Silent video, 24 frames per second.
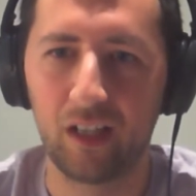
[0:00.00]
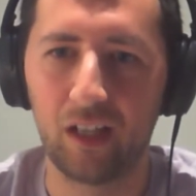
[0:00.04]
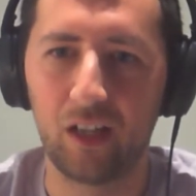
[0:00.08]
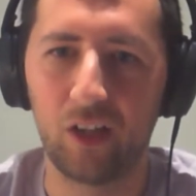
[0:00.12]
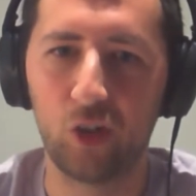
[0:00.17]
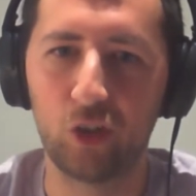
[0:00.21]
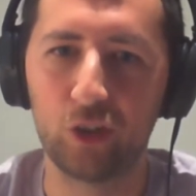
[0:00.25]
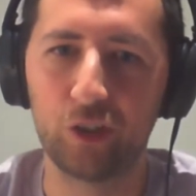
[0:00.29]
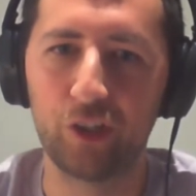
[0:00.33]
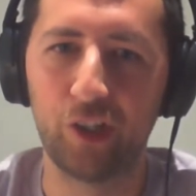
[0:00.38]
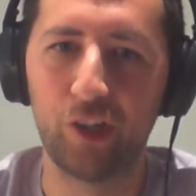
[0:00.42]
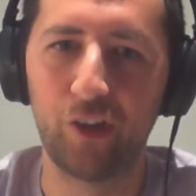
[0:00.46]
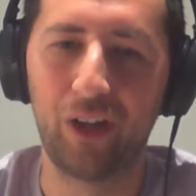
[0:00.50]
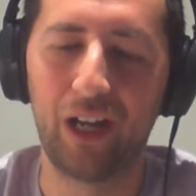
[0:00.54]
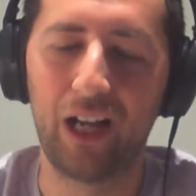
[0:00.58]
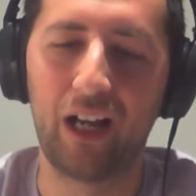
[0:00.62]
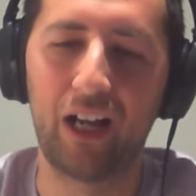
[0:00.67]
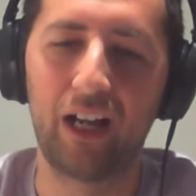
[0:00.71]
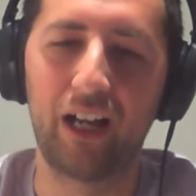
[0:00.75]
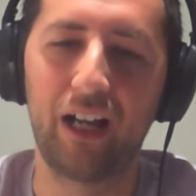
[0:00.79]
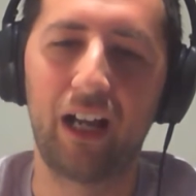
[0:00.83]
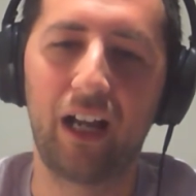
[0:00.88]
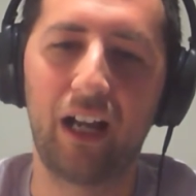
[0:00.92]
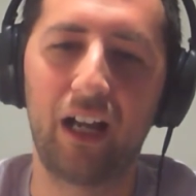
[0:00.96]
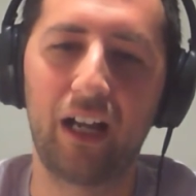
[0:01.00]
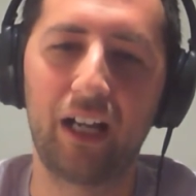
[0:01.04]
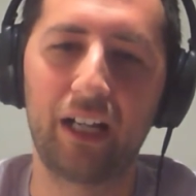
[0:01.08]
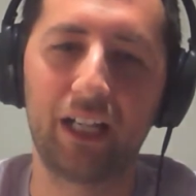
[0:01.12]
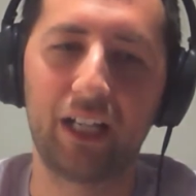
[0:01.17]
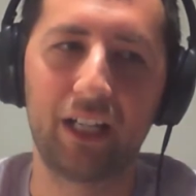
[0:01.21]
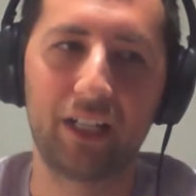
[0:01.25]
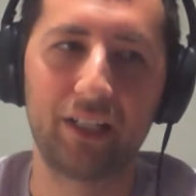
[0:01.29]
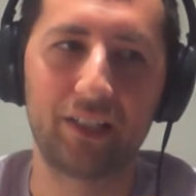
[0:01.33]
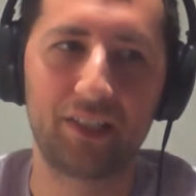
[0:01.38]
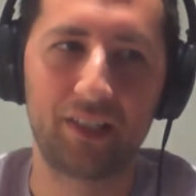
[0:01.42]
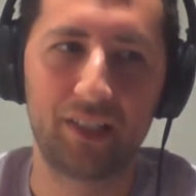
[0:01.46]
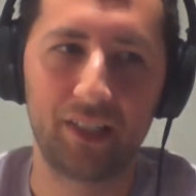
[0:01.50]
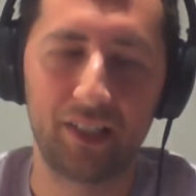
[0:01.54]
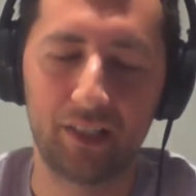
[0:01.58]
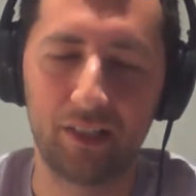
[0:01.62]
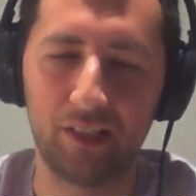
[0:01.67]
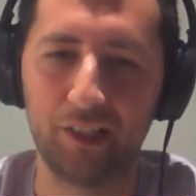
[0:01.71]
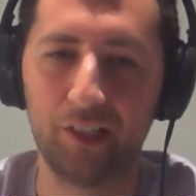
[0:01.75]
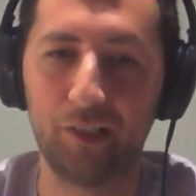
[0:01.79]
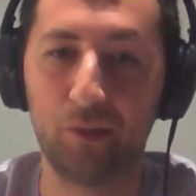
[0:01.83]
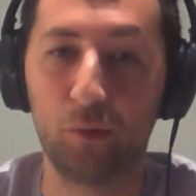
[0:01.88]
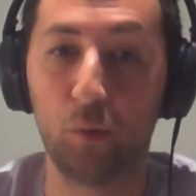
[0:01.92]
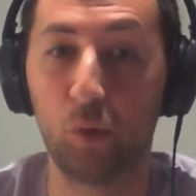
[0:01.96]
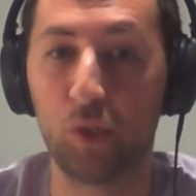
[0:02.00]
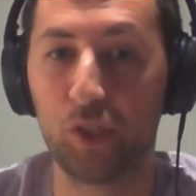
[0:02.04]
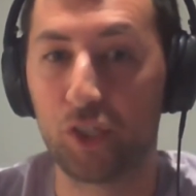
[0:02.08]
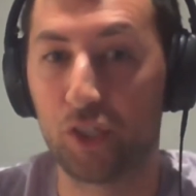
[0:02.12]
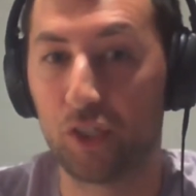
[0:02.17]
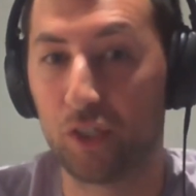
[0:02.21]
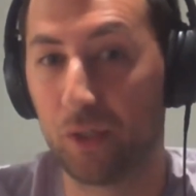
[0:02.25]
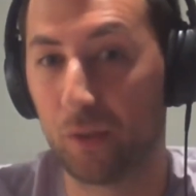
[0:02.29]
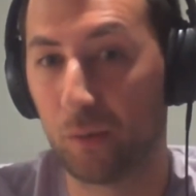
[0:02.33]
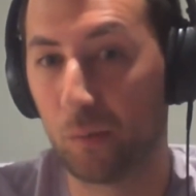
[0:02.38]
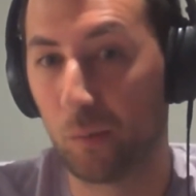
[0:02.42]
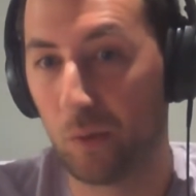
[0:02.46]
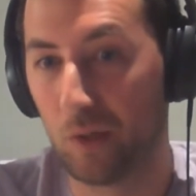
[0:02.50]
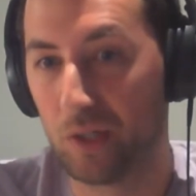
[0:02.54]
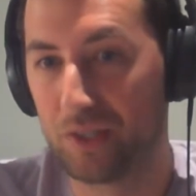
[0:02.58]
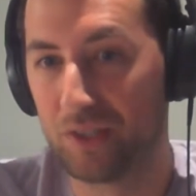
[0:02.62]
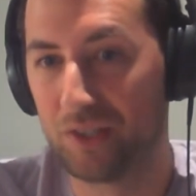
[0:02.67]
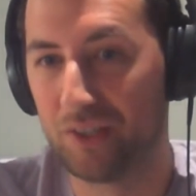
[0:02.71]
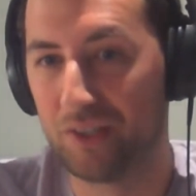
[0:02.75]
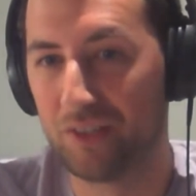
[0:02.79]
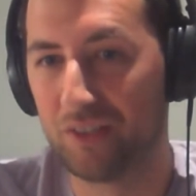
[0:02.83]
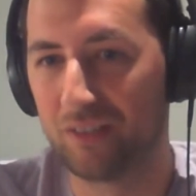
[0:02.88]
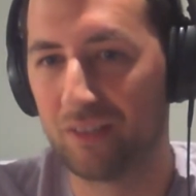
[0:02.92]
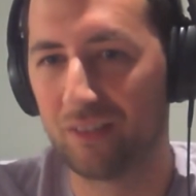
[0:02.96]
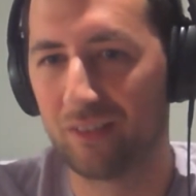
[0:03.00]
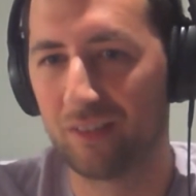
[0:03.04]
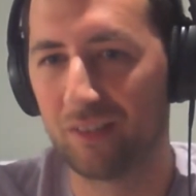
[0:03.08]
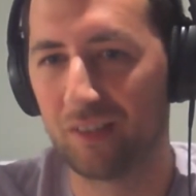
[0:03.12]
although I ideally wish there wasn't,